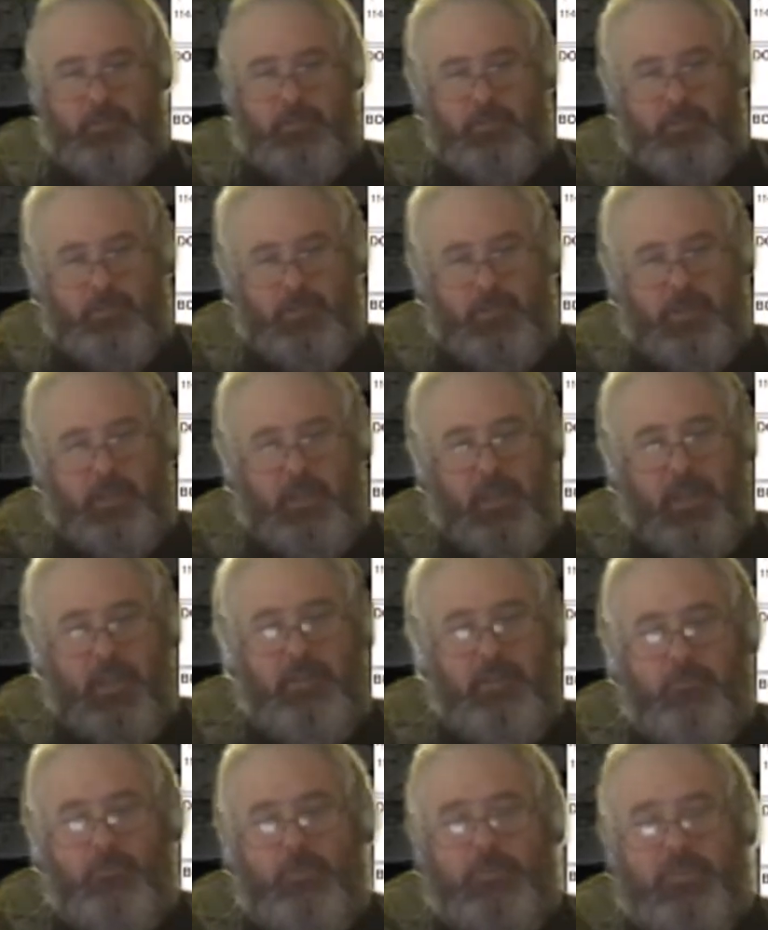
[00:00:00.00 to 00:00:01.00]

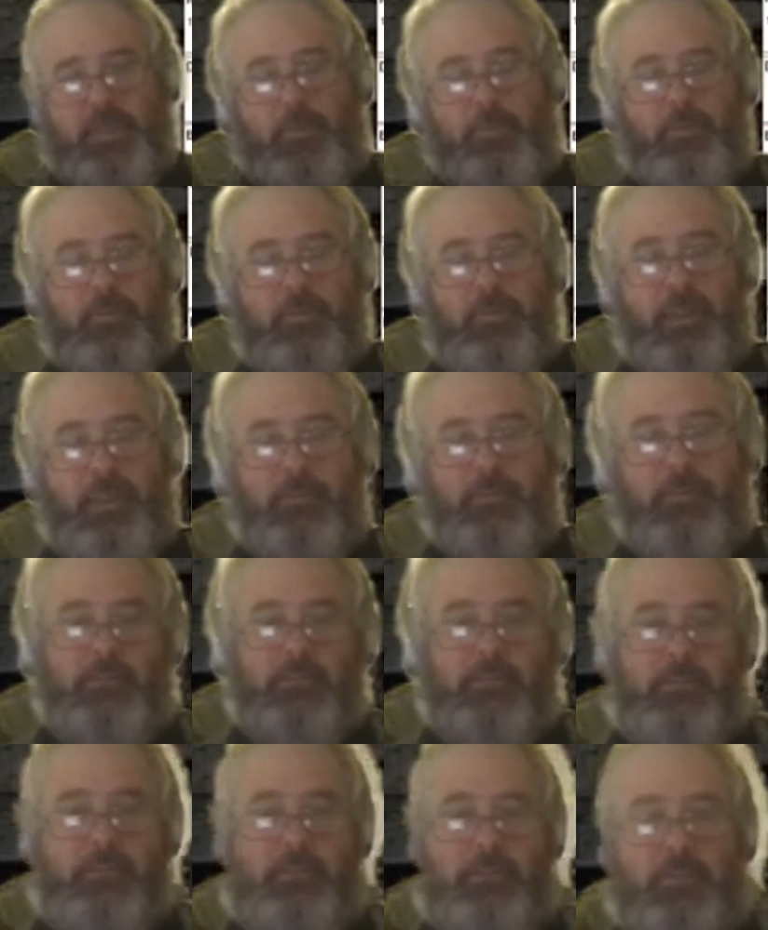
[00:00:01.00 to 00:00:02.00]
Again, if we tap on that,
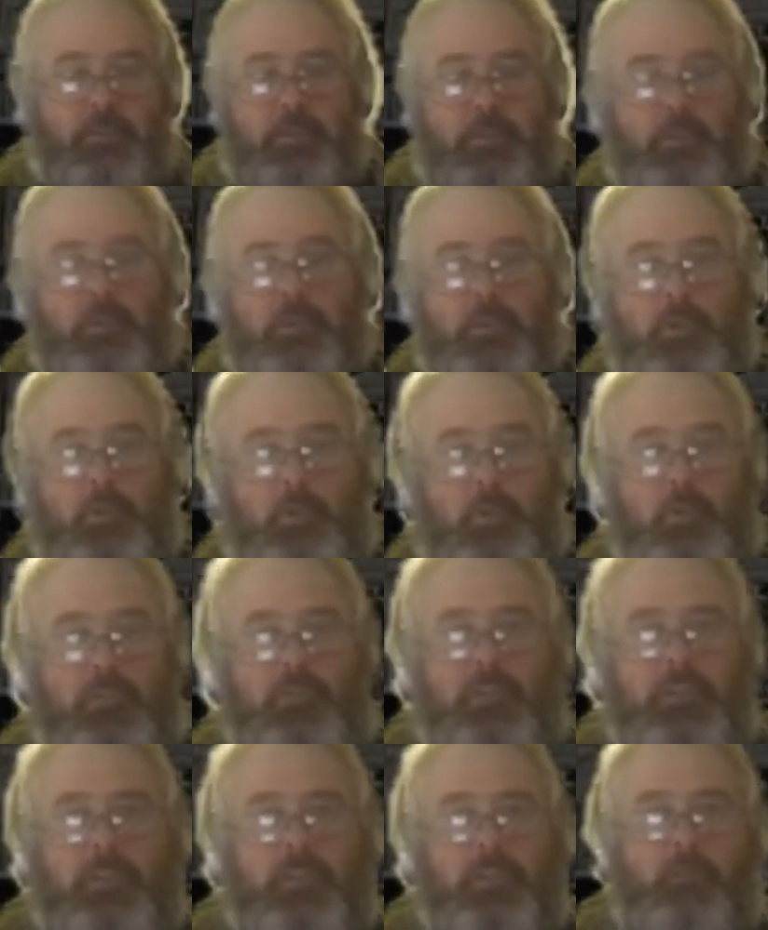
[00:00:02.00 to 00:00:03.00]
we'll
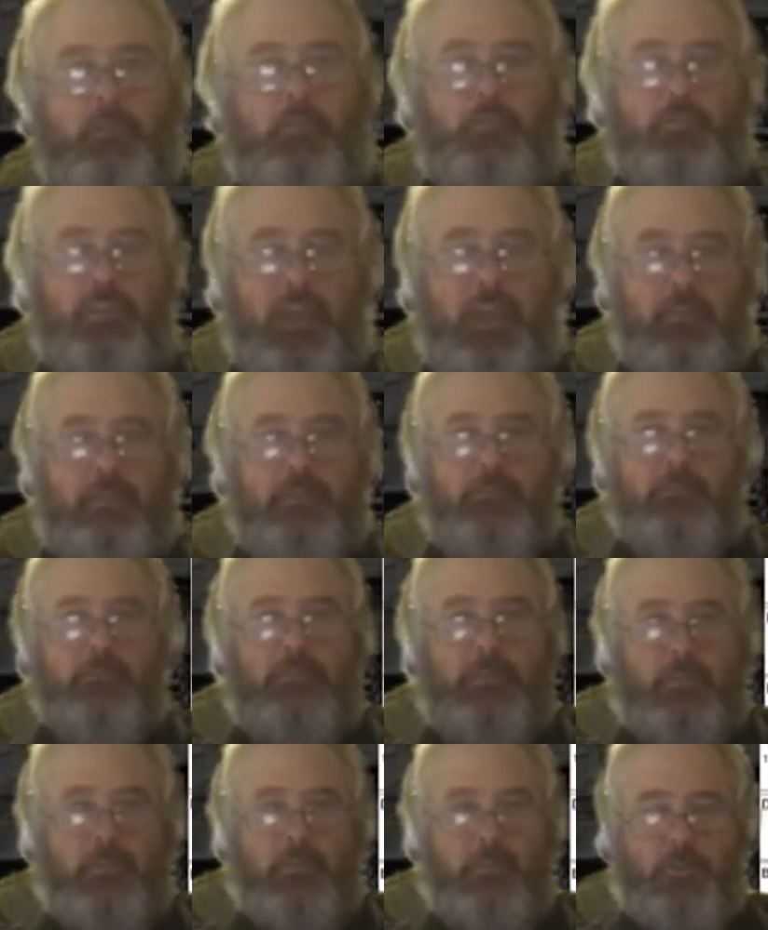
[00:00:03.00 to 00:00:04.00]
see the raw TAF
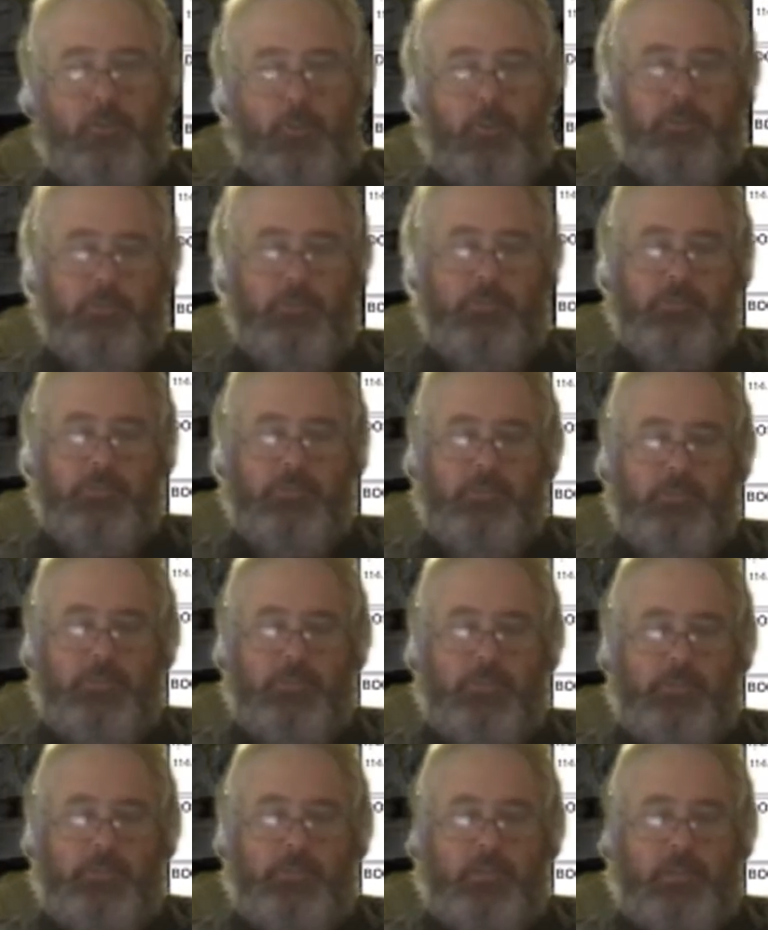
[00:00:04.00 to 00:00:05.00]
at the top.
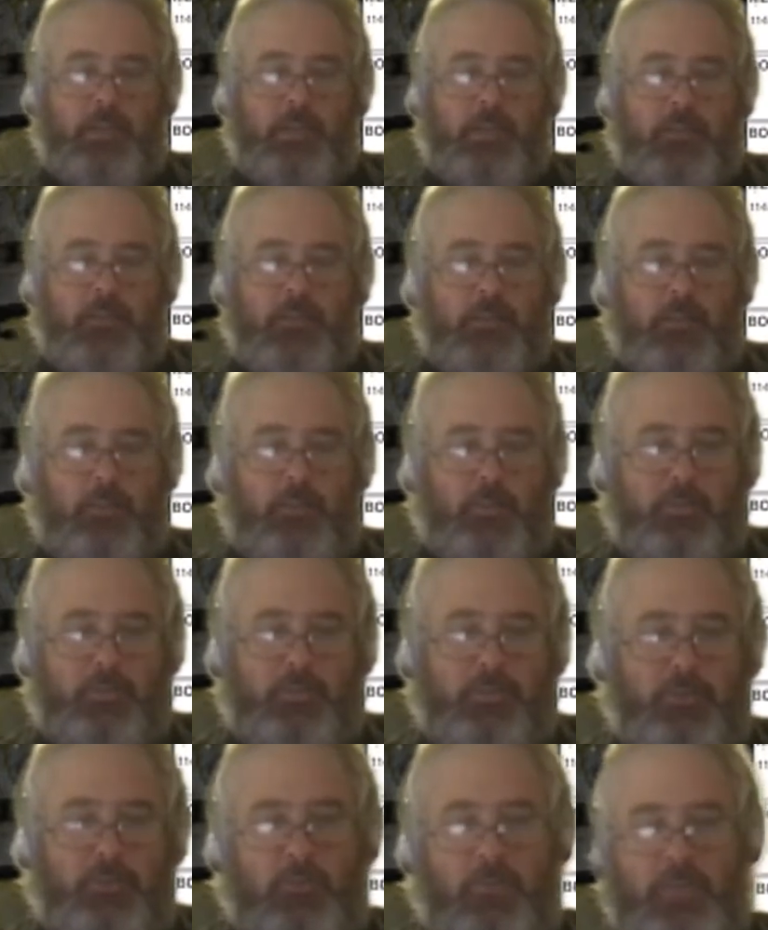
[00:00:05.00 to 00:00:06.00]
And then if we
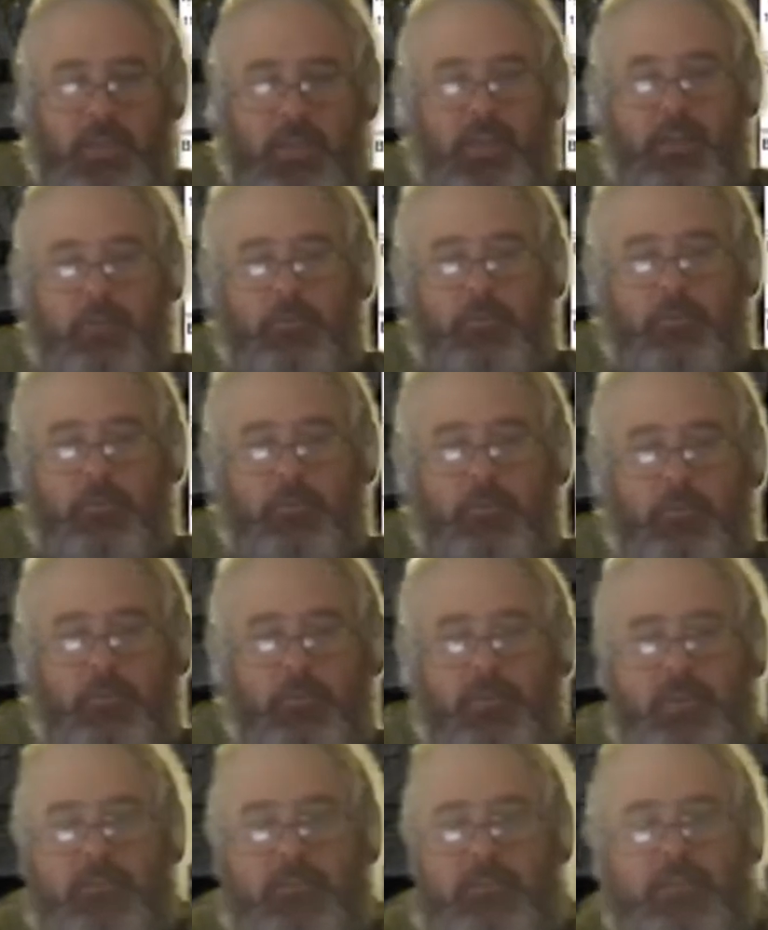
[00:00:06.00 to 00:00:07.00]
scroll down,
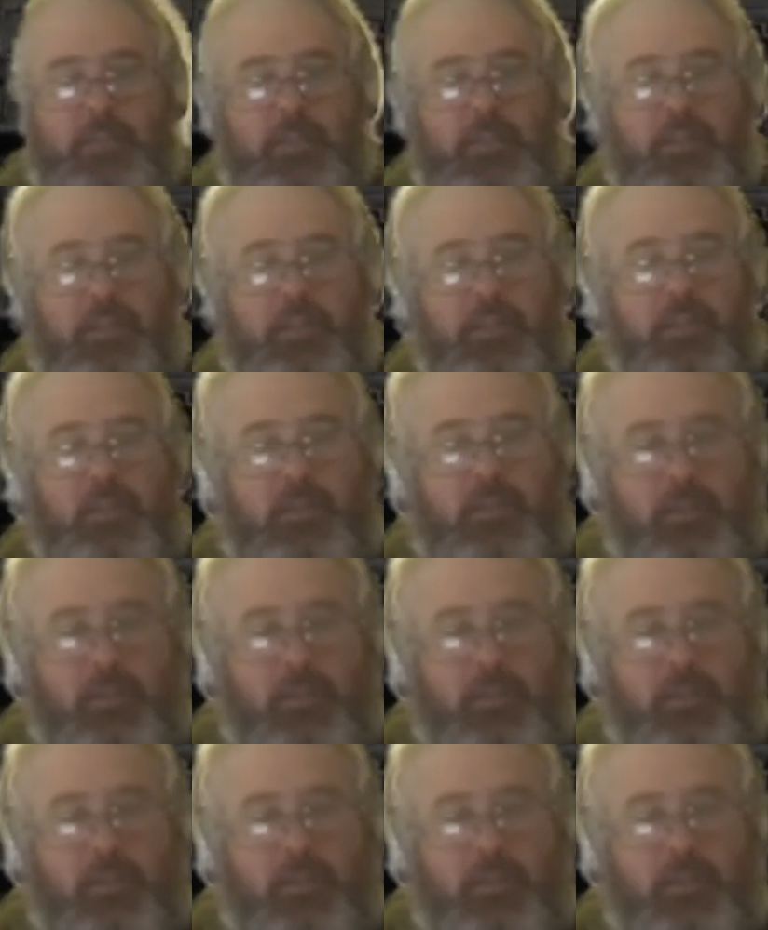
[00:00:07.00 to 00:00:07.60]
we can see